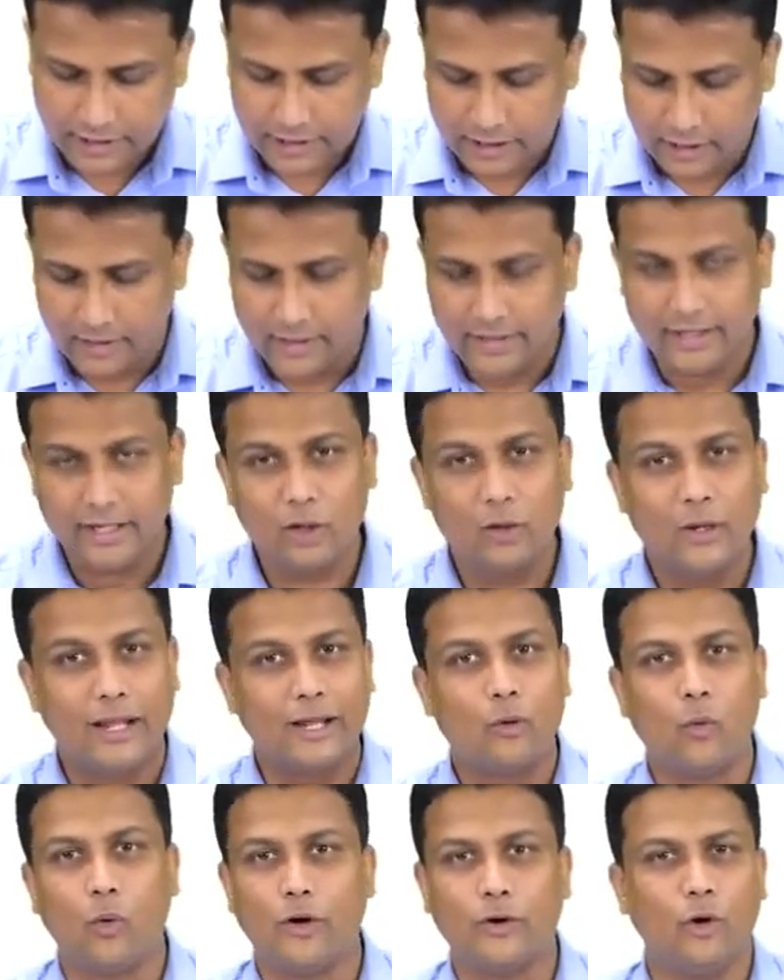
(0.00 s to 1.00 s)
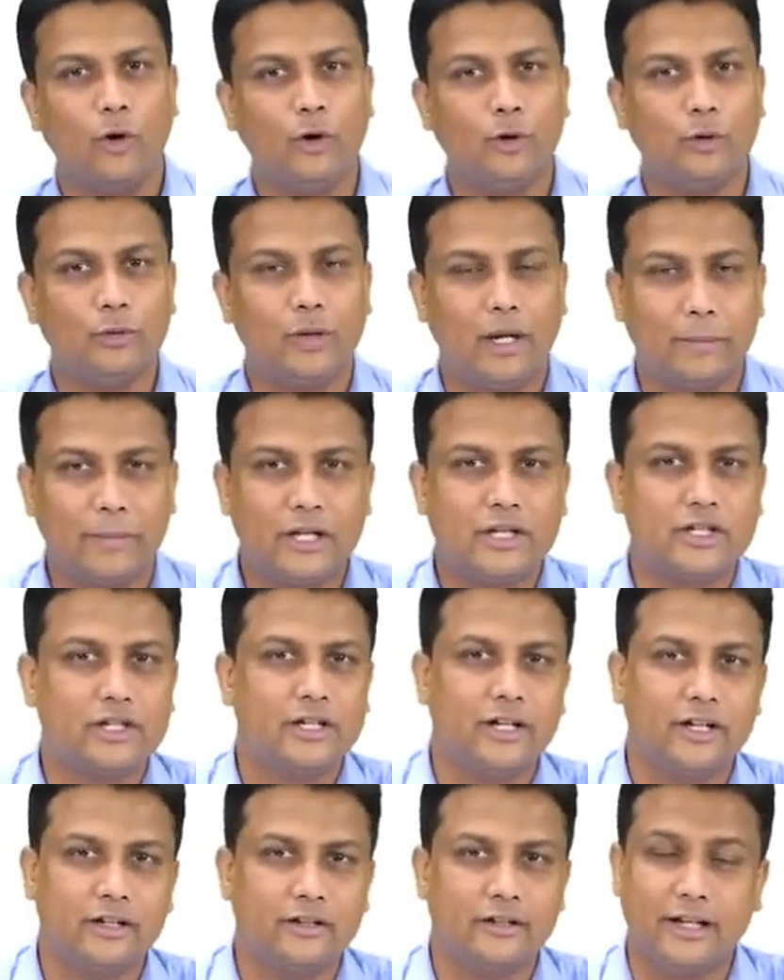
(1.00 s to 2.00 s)
Now I will tell you like what all to
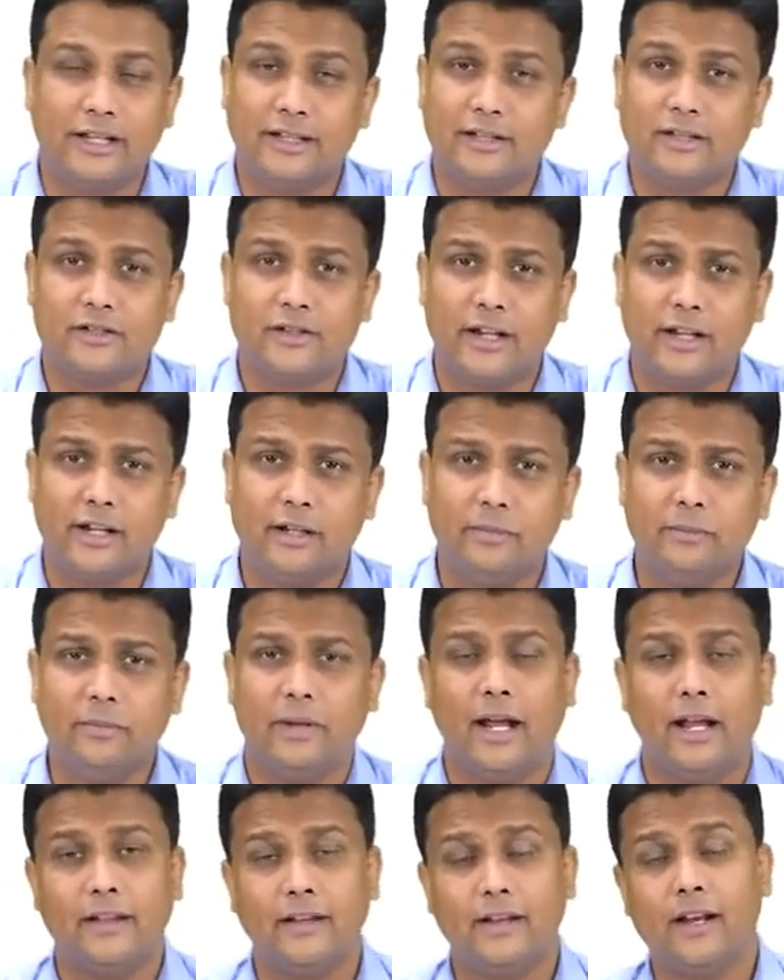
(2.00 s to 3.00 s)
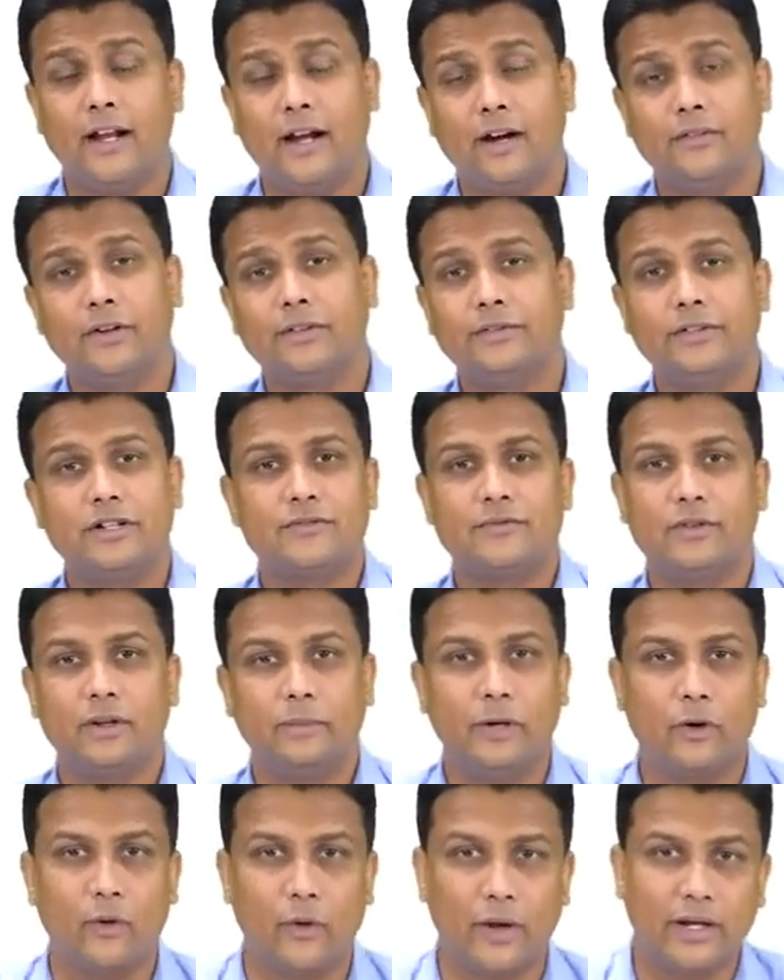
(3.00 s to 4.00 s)
appreciate here in this diagram, and then afterwards we will
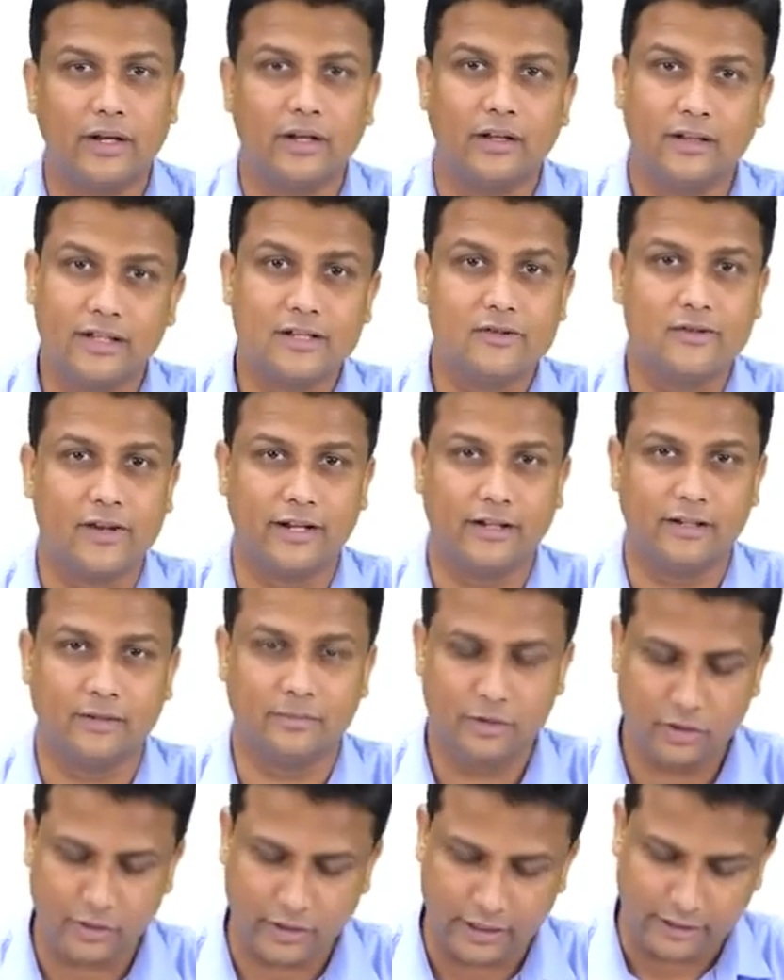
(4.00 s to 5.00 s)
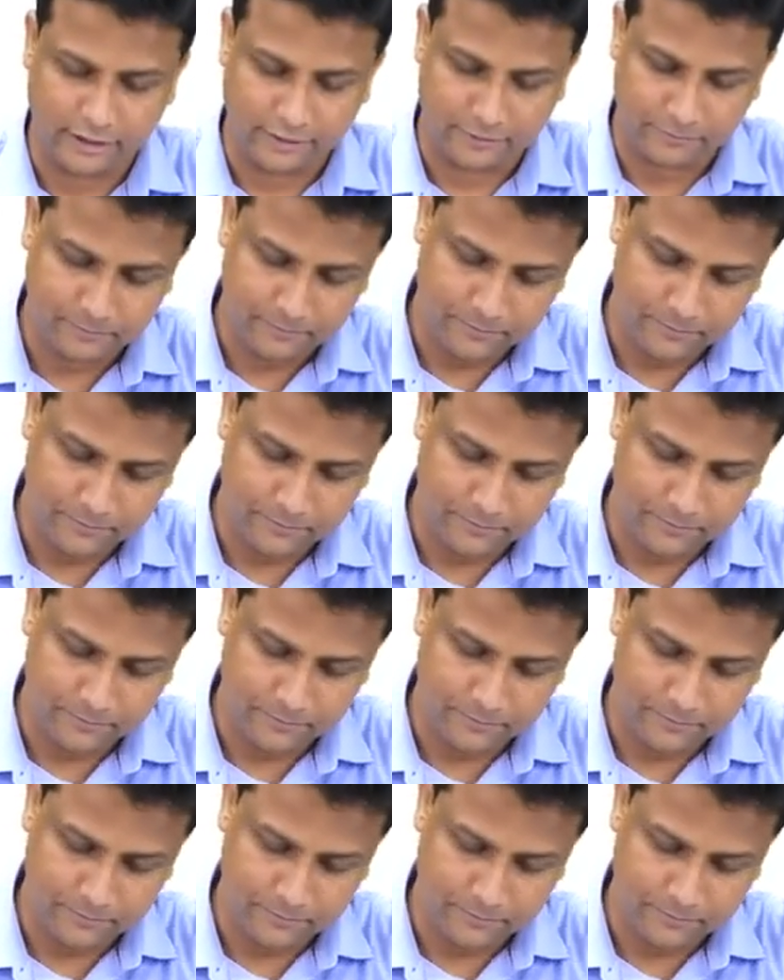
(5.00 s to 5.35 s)
be drawing this diagram together.